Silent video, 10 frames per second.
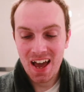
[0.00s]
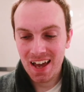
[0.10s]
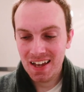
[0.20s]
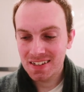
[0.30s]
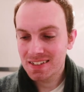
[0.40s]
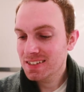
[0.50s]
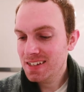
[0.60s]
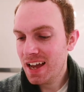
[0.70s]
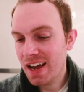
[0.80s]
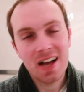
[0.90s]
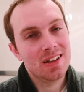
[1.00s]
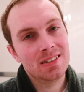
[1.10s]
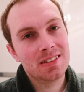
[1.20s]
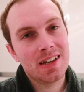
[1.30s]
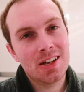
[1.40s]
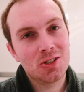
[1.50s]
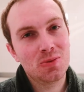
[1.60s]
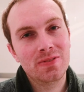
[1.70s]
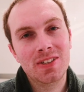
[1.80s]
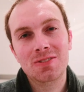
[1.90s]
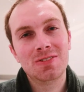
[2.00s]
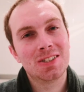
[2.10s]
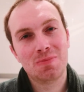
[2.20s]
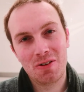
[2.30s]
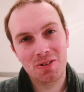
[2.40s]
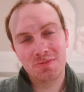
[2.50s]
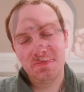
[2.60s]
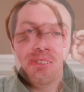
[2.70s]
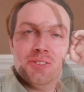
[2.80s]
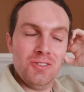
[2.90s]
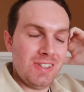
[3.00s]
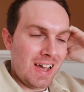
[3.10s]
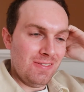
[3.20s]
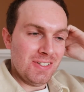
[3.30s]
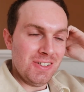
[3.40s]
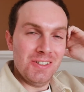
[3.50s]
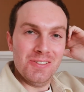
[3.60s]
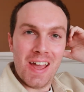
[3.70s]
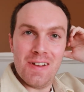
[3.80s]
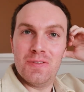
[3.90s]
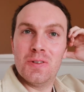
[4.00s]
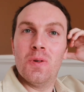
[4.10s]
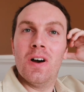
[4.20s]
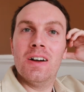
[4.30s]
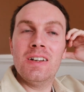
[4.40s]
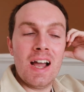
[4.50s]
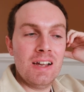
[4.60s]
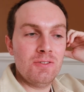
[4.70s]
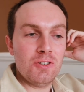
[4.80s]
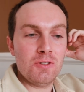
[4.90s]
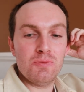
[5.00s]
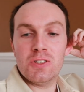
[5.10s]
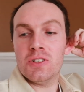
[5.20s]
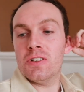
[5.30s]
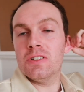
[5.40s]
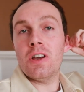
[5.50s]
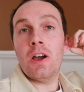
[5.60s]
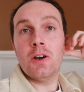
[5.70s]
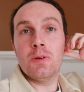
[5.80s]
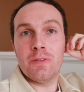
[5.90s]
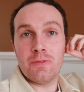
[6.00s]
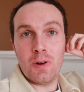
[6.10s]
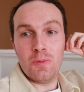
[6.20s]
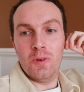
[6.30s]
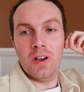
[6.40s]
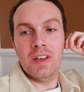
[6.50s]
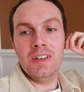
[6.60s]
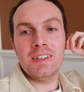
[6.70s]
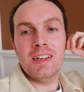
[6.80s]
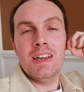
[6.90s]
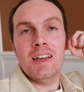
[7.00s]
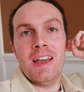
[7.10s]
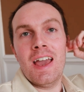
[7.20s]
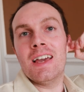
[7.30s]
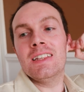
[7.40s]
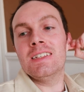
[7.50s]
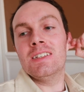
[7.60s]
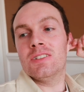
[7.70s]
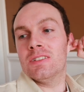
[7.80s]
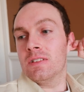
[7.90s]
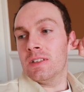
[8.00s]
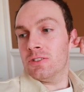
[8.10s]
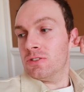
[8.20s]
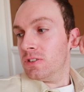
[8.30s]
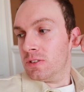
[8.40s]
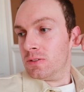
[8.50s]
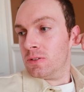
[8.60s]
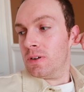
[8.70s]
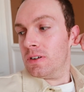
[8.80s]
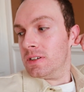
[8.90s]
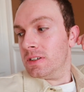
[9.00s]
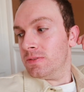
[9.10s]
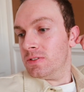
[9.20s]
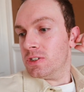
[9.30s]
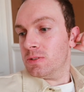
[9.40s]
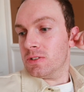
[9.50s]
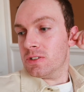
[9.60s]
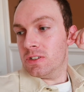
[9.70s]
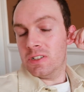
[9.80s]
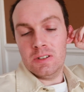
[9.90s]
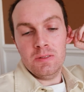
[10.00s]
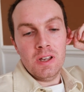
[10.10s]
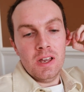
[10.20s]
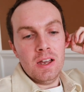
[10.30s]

And yeah, I'll catch up with you tomorrow. Good afternoon, everyone. I've just returned home from work. Ellie is literally, I don't know what even she wants to do.